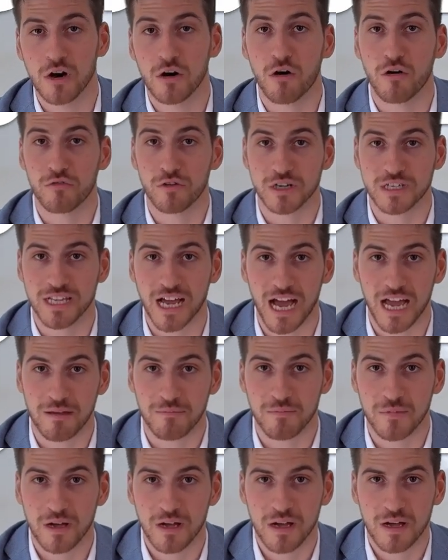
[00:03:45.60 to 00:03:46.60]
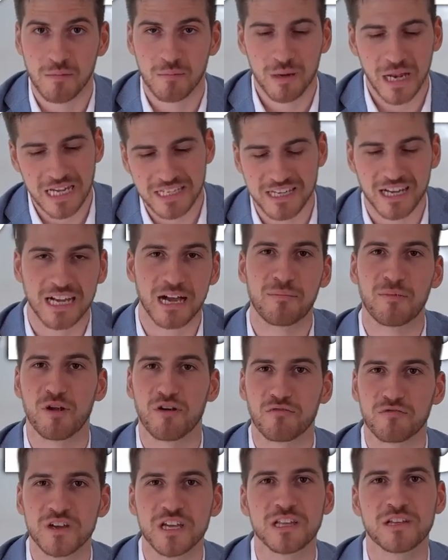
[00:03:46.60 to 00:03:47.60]
over time. Plus a couple
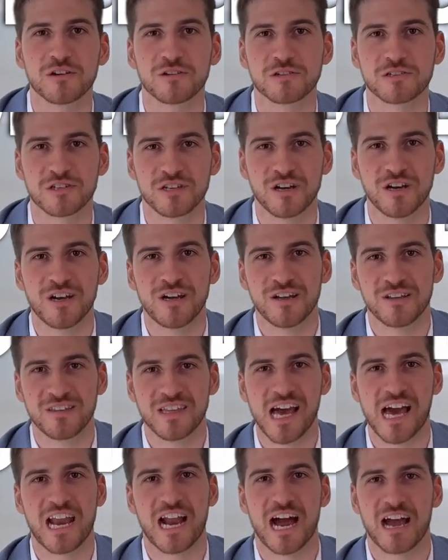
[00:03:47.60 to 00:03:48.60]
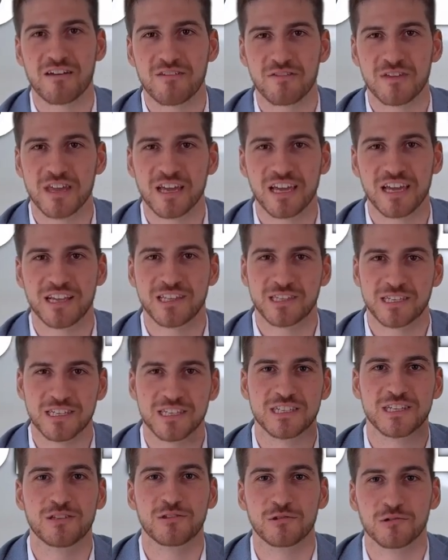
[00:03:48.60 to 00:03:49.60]
of videos that I think
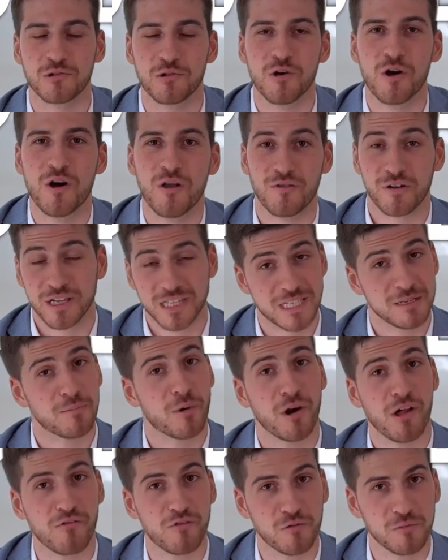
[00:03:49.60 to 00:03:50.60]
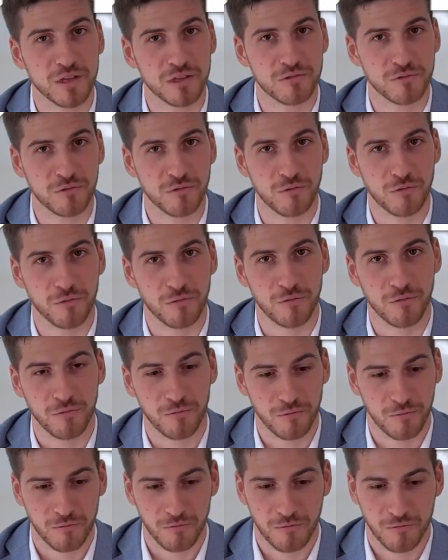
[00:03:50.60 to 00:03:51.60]
it's important for me
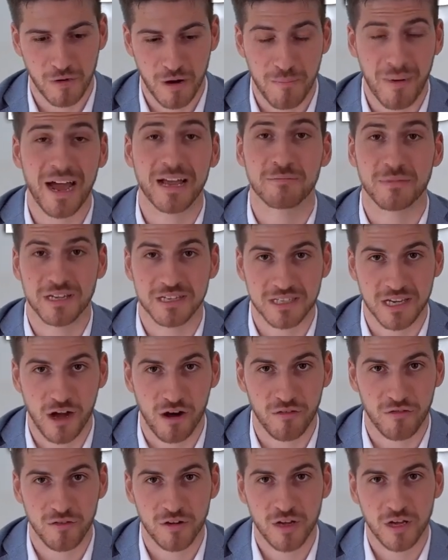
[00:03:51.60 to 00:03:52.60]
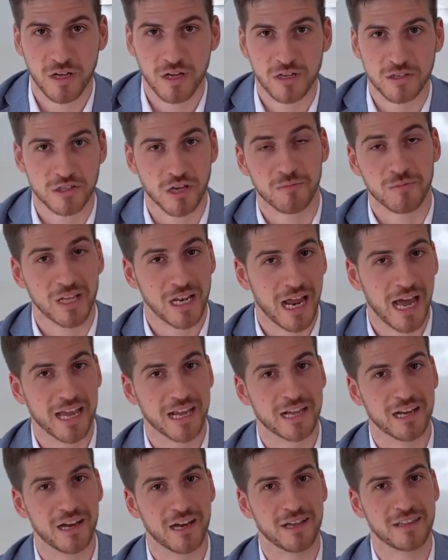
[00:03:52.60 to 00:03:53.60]
to remind myself. Something
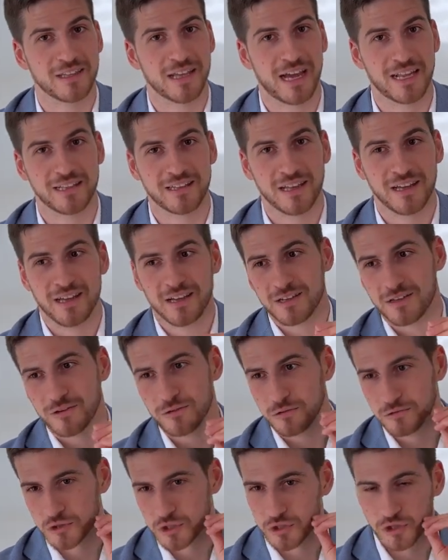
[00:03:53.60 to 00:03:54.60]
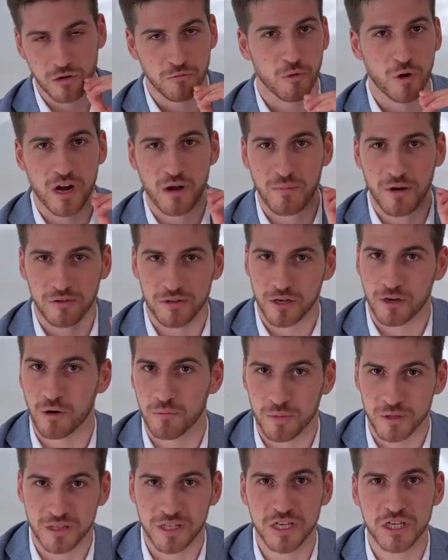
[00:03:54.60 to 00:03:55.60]
like that you shouldn't worry about the
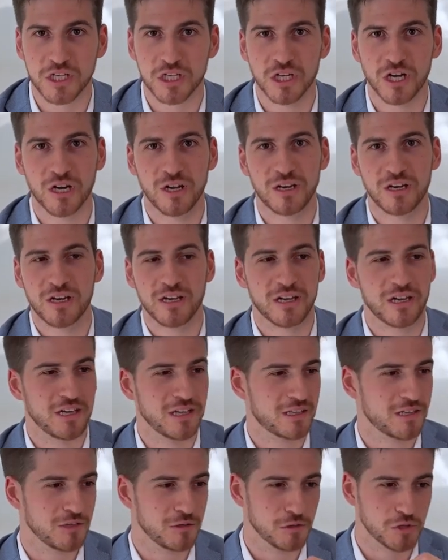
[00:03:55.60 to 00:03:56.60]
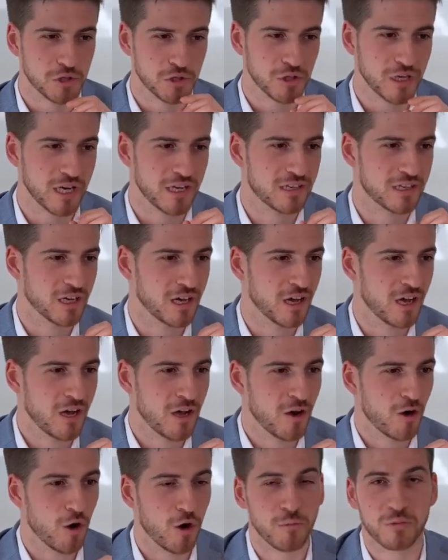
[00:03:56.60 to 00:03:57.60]
competition, you shouldn't
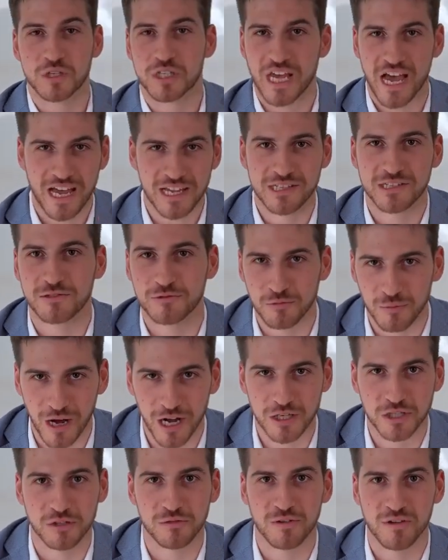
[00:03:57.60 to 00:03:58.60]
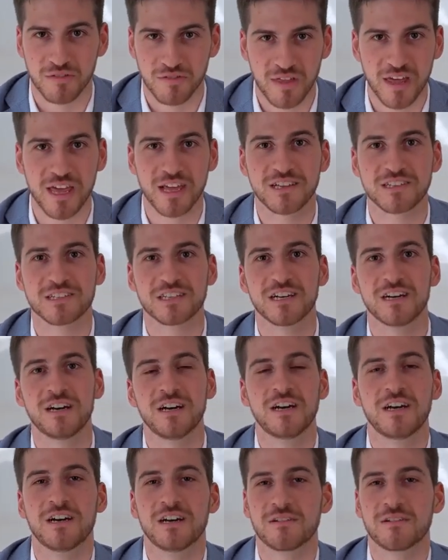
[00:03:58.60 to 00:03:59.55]
obsess too much over things. A